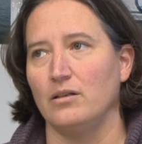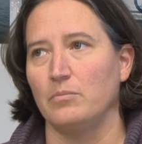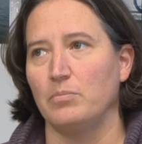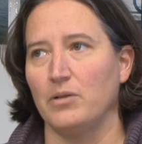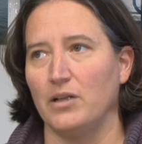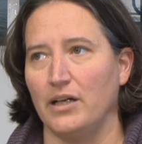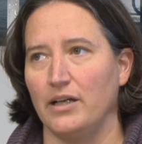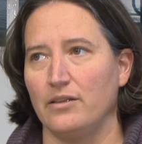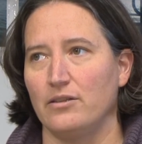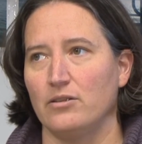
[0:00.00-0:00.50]

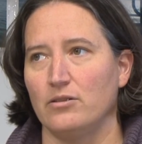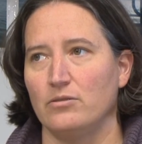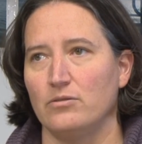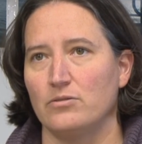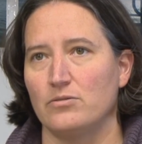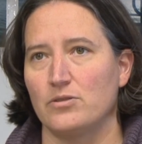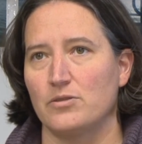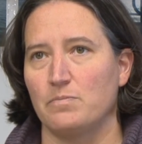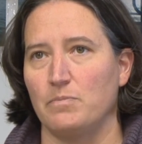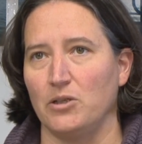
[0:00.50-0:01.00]
apply
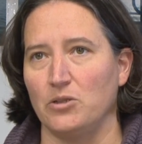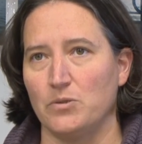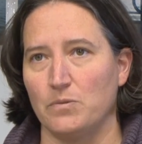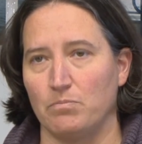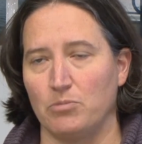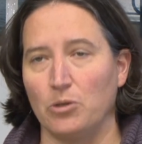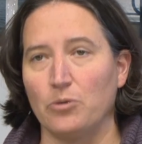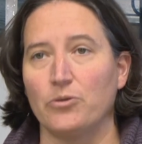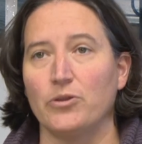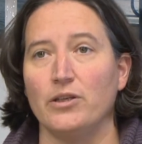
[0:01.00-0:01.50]
those
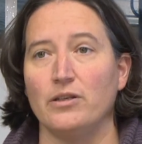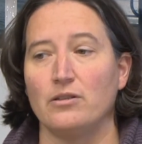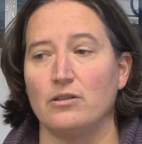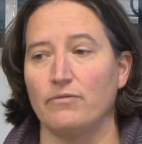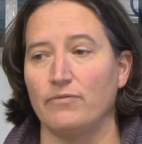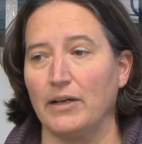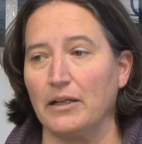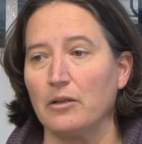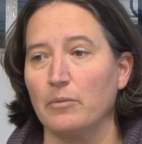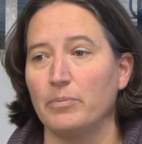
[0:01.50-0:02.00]
both in
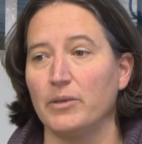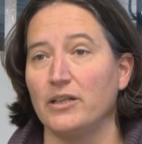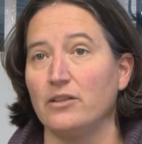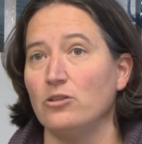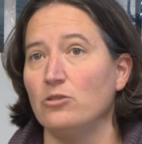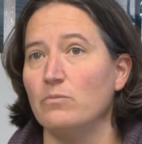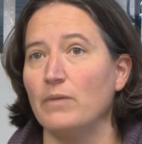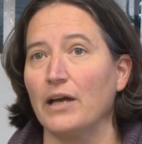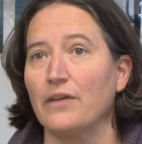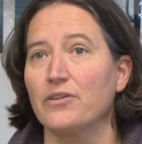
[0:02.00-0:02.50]
developing
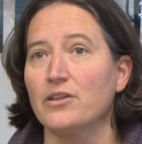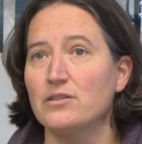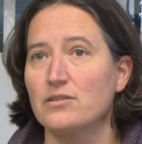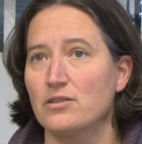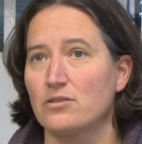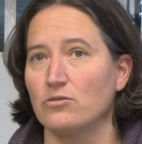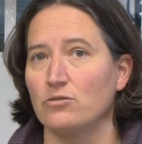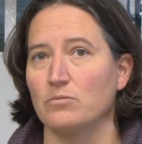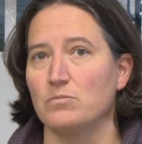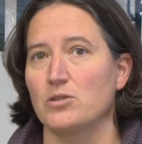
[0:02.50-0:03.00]
new
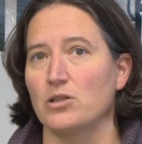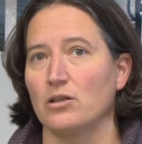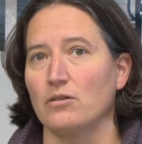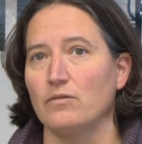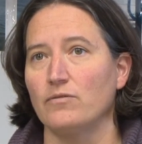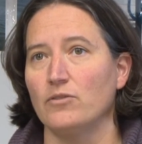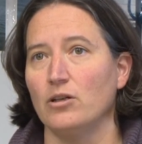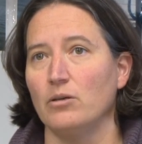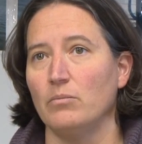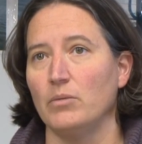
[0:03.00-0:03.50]
methods to
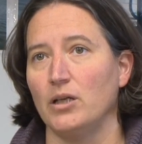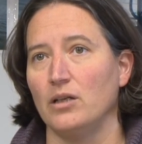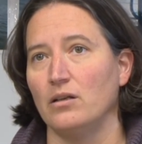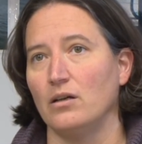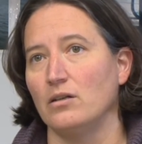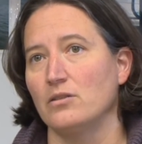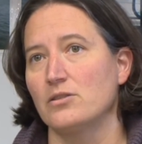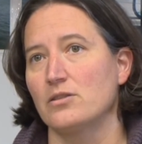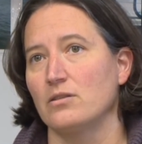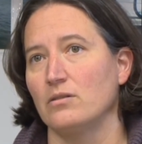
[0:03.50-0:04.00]
observe them and
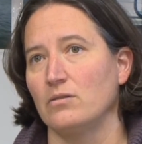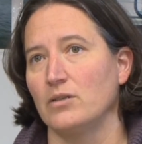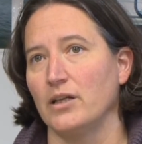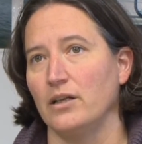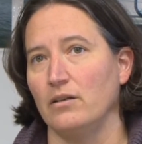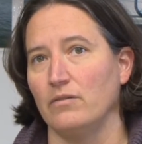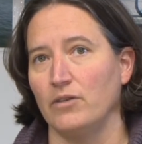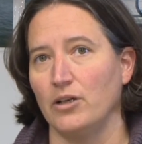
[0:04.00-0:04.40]
also kind of